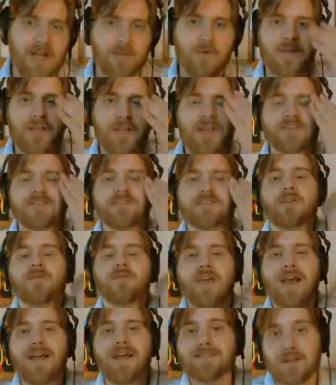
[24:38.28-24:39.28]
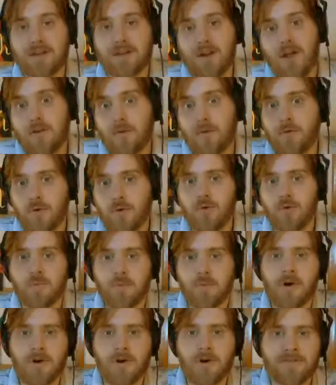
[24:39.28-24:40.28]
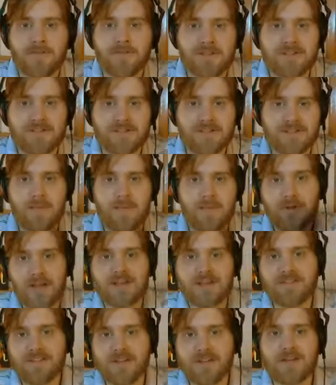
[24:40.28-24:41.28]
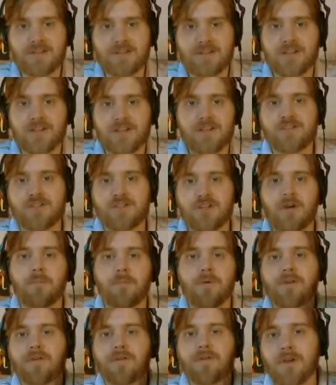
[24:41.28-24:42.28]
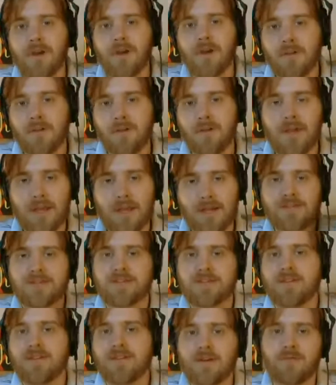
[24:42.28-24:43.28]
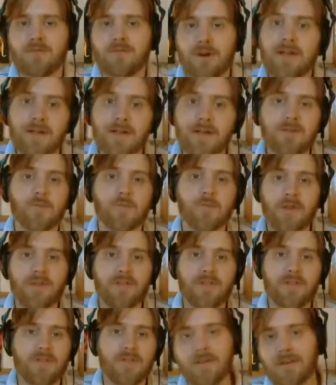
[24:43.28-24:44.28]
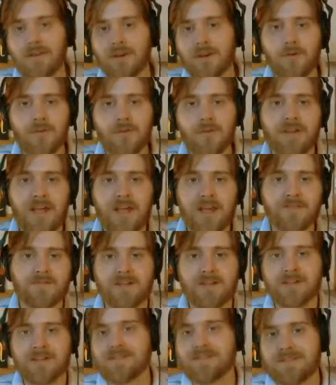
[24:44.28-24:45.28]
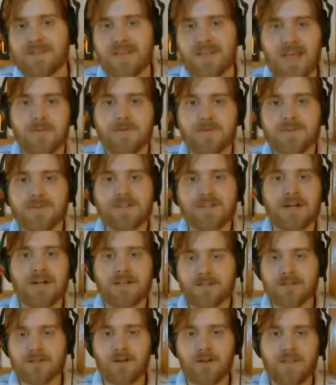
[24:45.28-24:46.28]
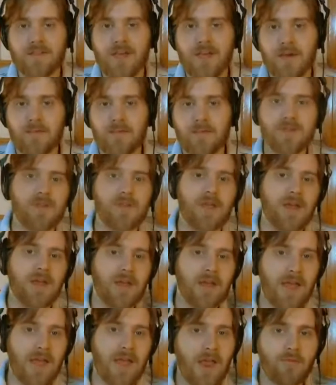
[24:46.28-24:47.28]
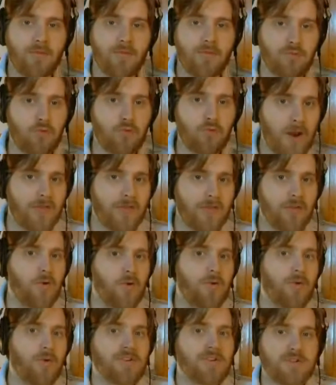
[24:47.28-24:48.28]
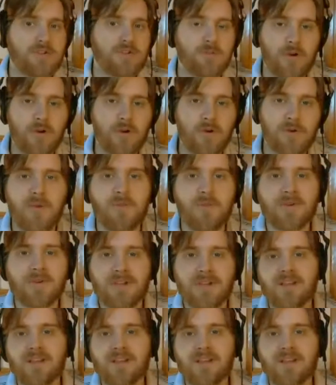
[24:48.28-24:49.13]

Network, yeah. So that's another cool part of this, is that PlayStation is jumping into the ring with, you know, the Netflixes, the Amazons, and all them, and and throwing out their own original programming